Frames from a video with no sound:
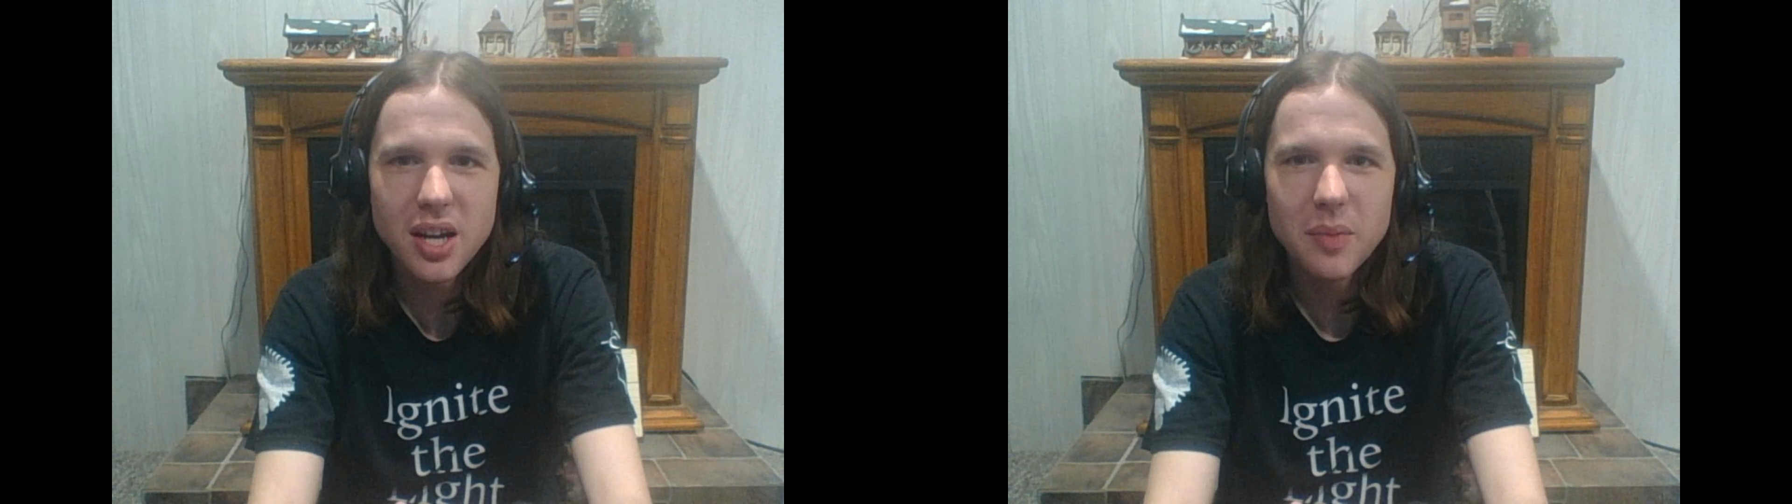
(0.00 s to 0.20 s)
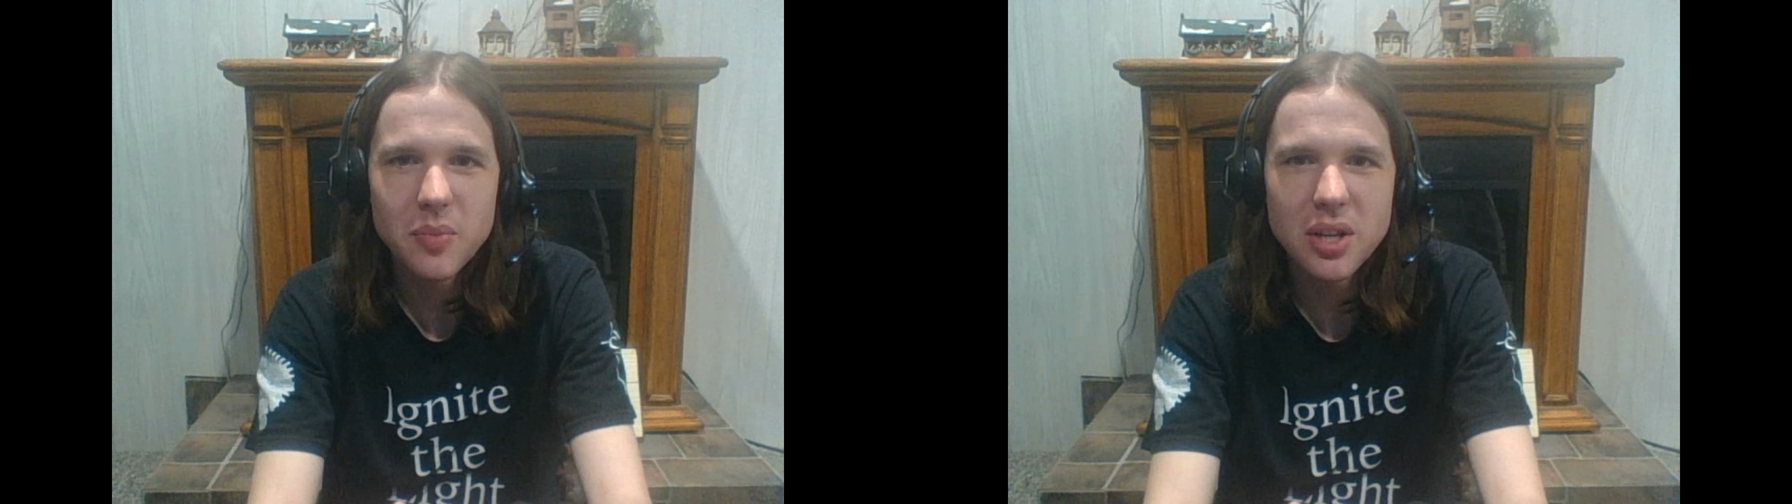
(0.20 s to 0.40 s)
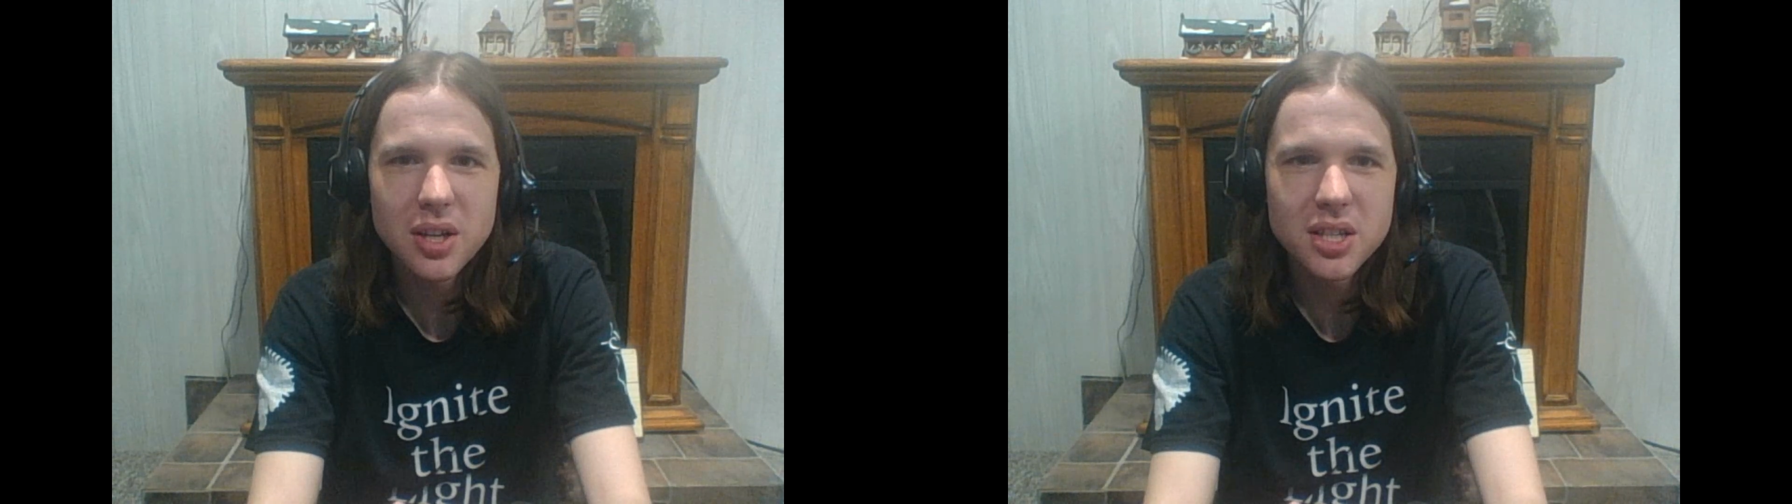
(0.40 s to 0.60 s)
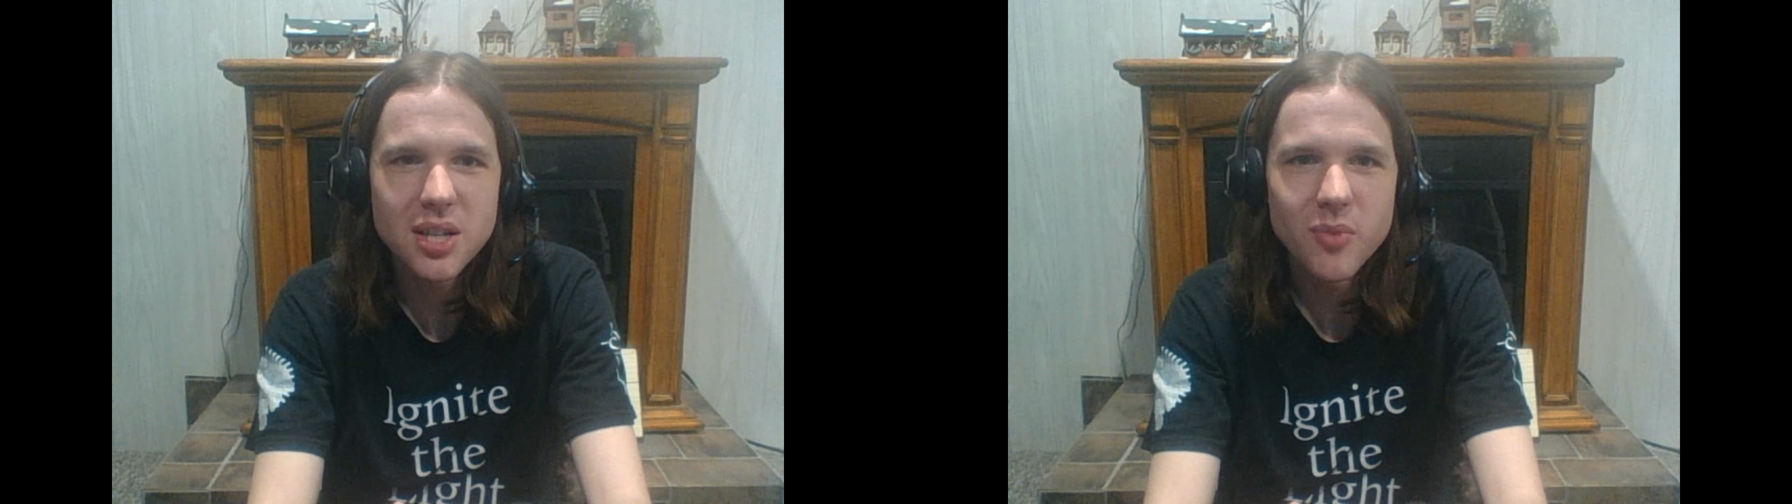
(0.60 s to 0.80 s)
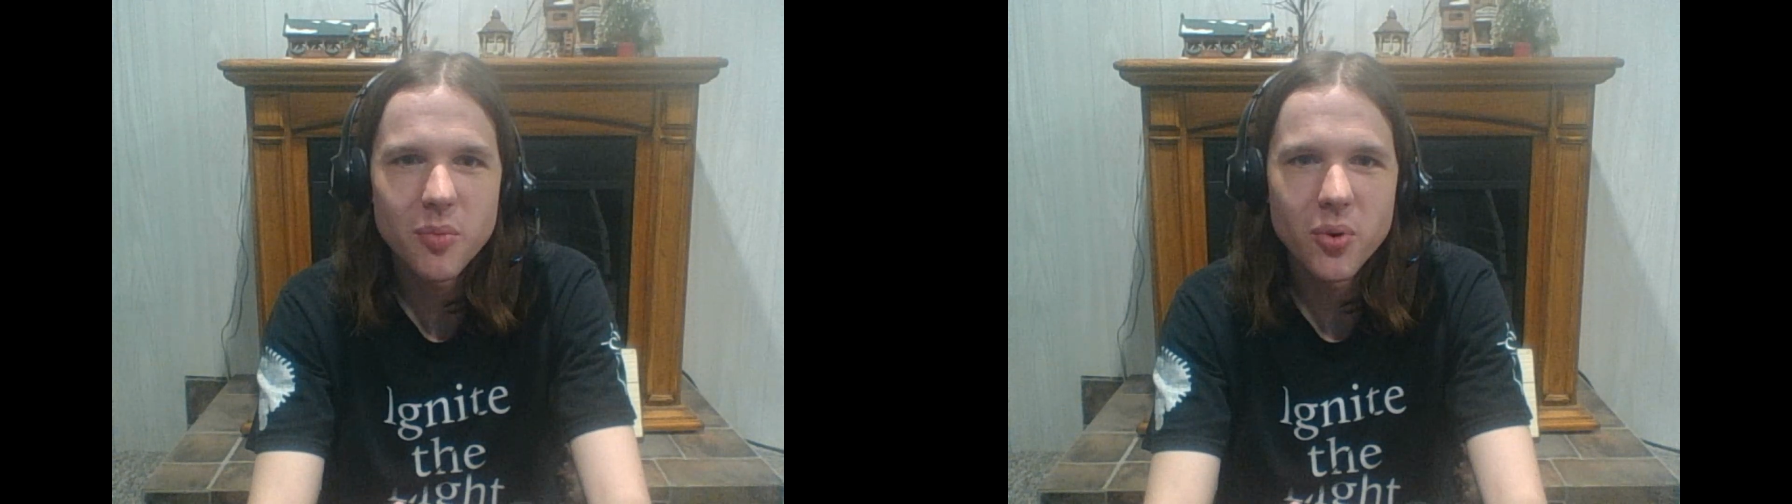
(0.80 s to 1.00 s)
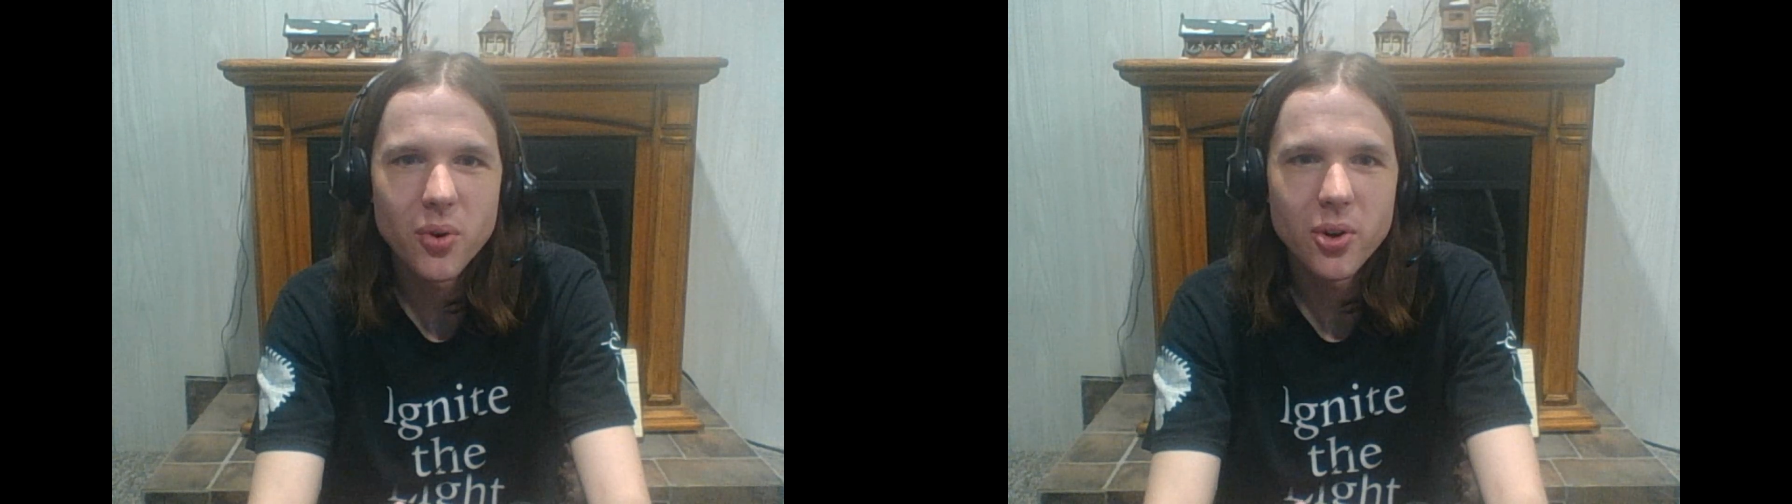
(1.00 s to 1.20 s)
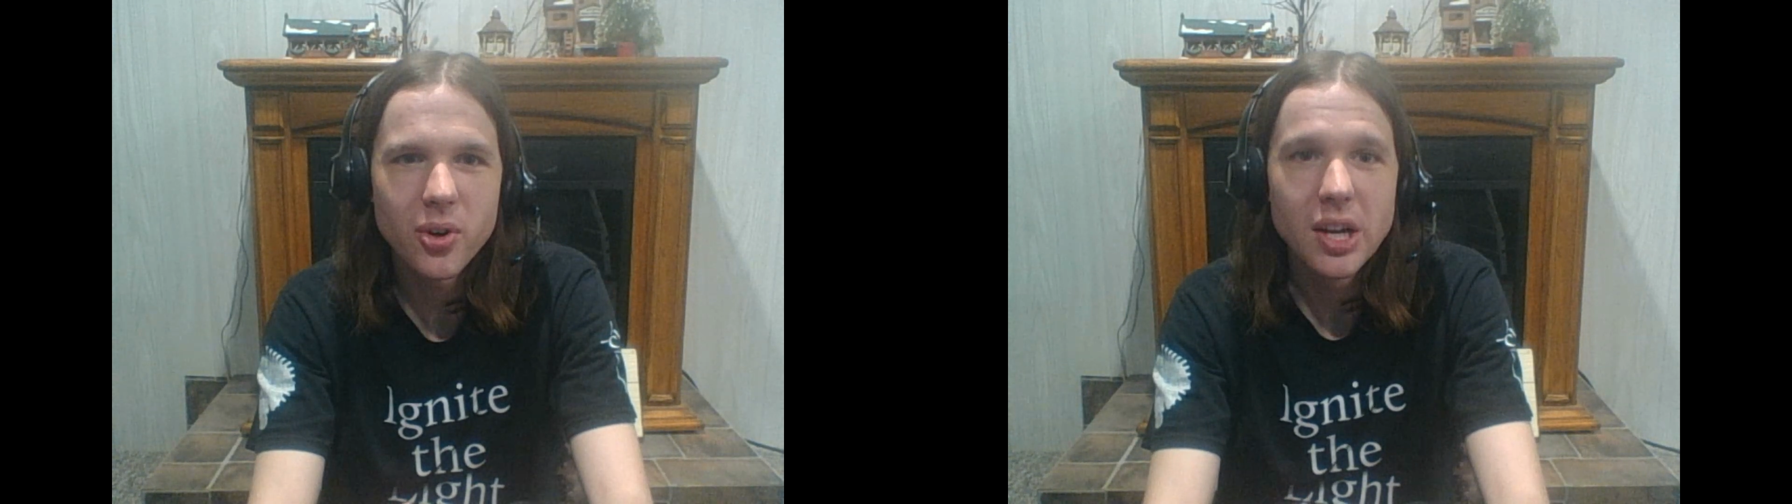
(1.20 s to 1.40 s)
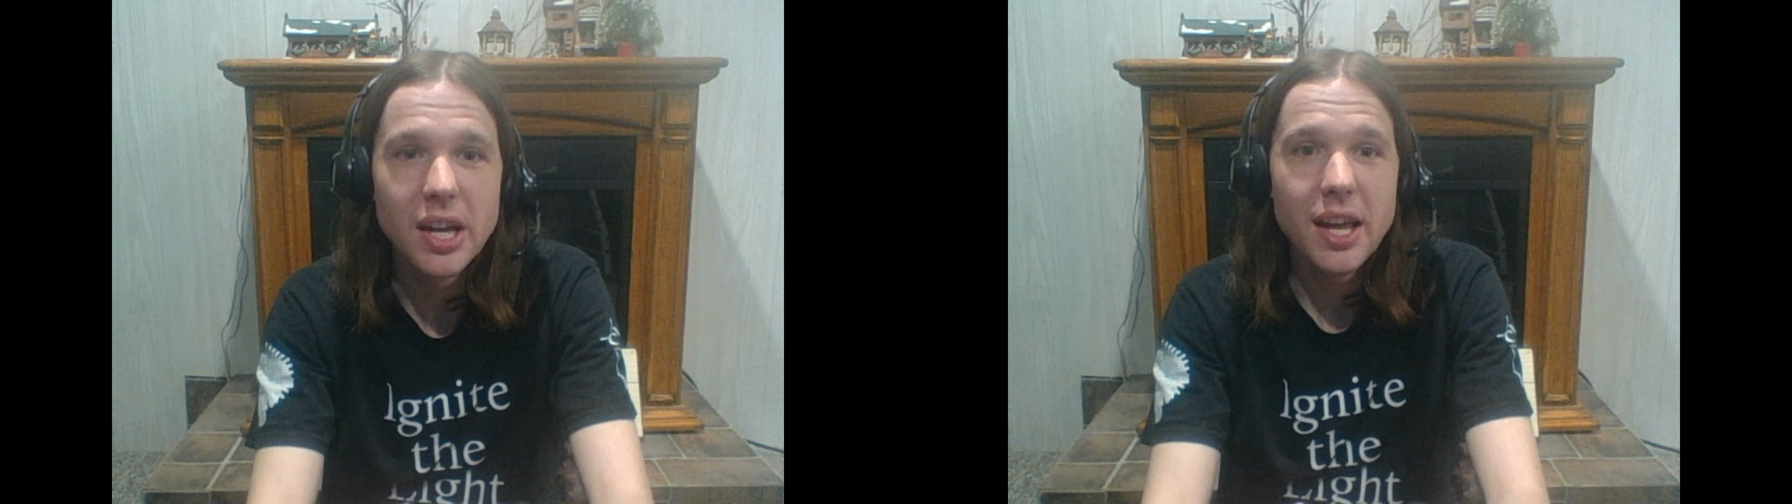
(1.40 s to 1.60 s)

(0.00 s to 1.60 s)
not being a team reporter